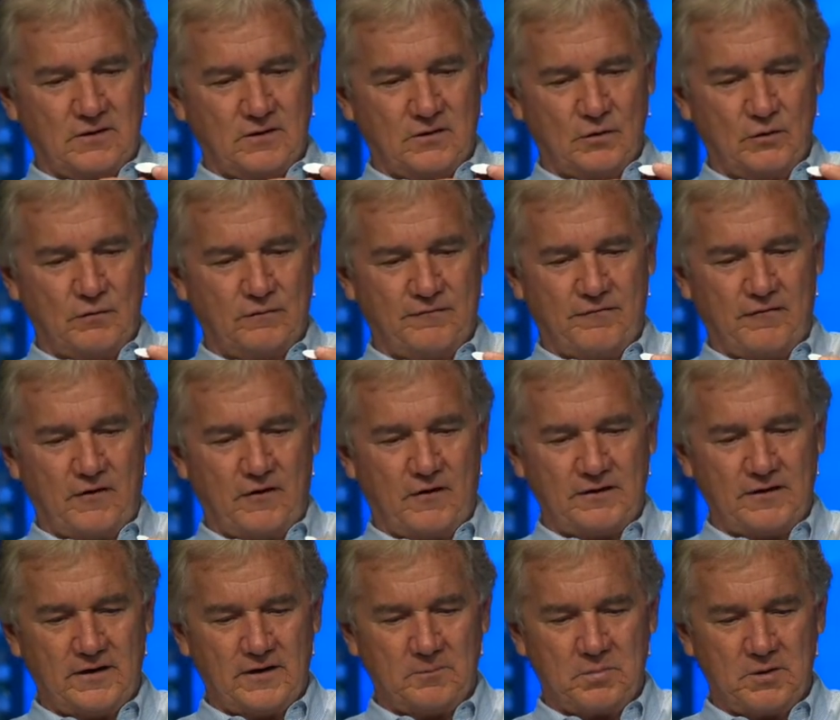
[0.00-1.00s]
who
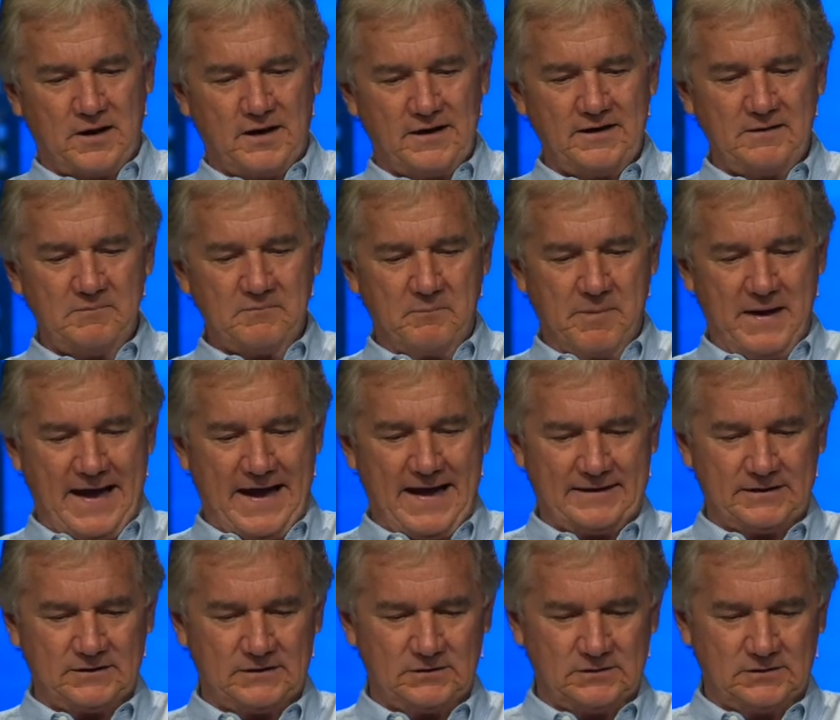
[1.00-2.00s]
fought a bloody
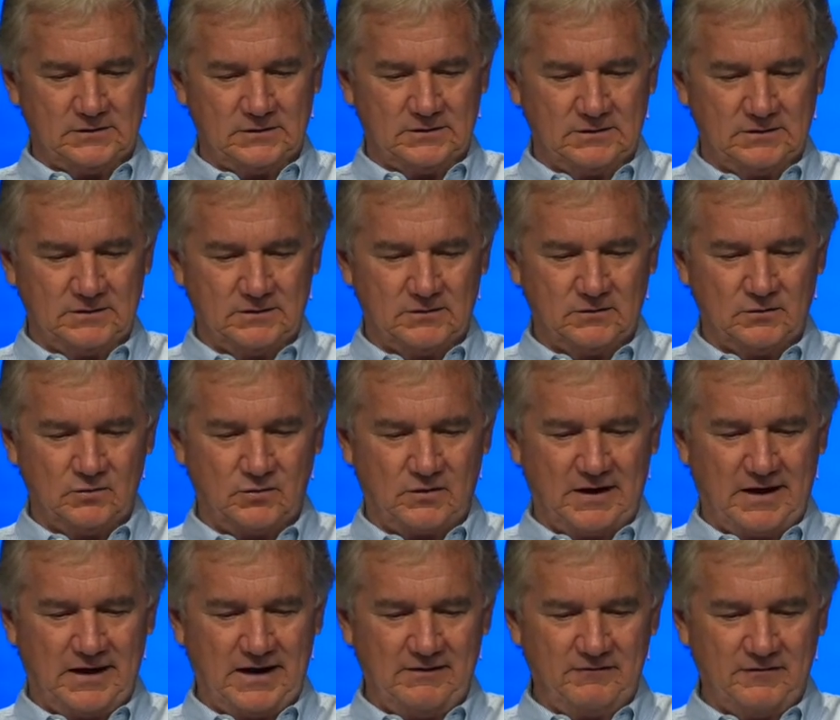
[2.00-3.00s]
battle, who
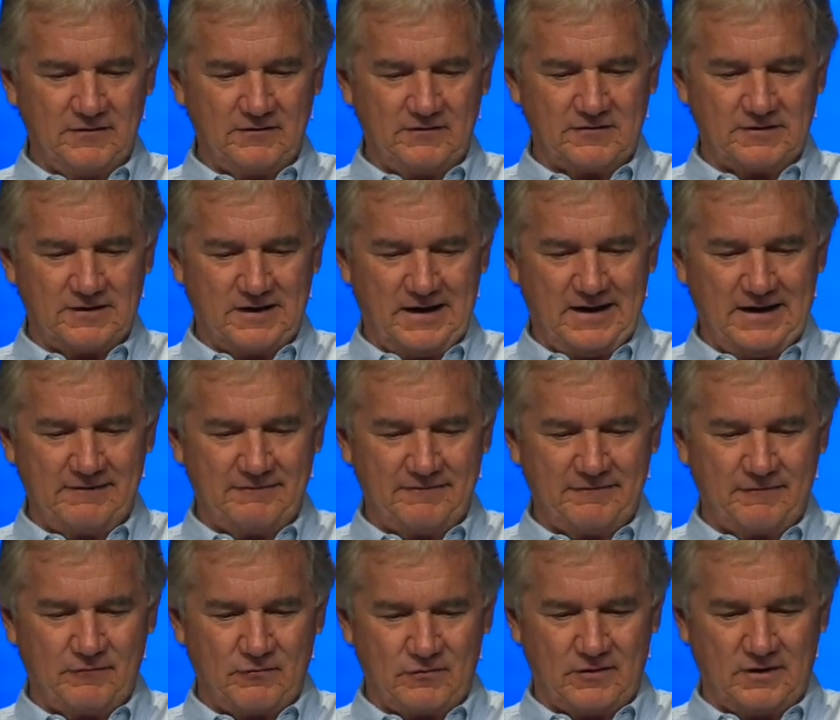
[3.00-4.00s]
gave his life
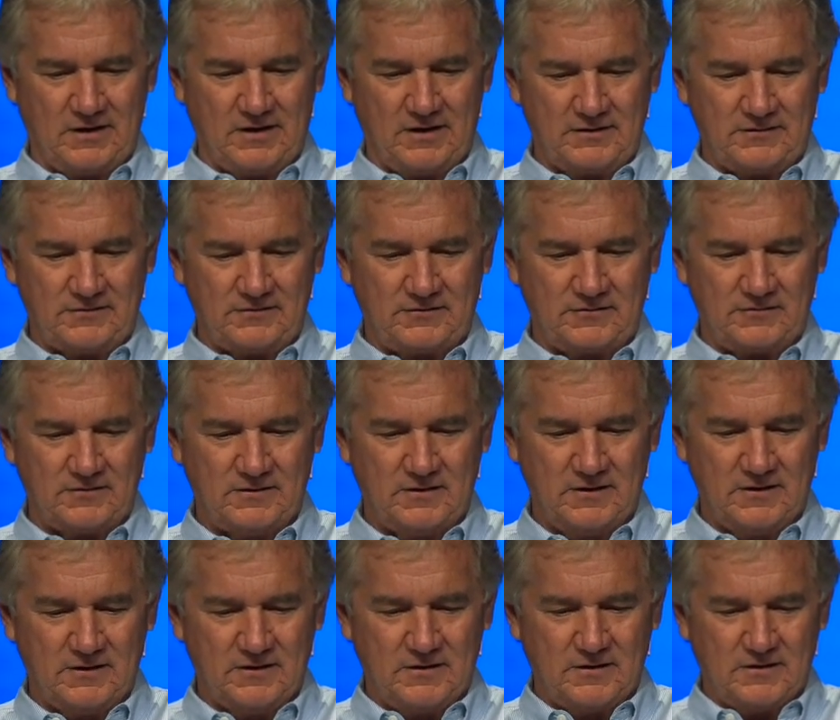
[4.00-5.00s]
for us
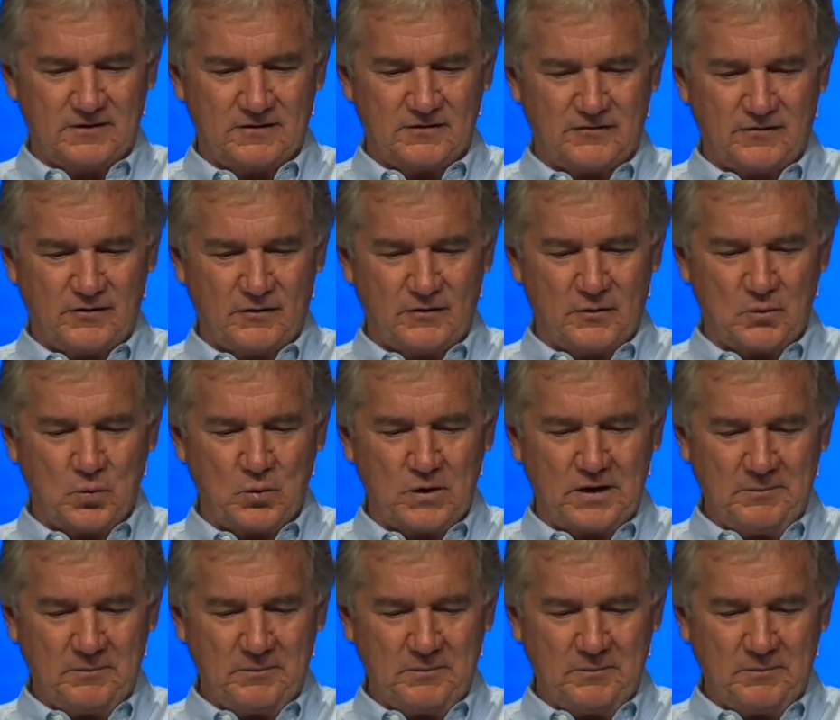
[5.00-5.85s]
so that we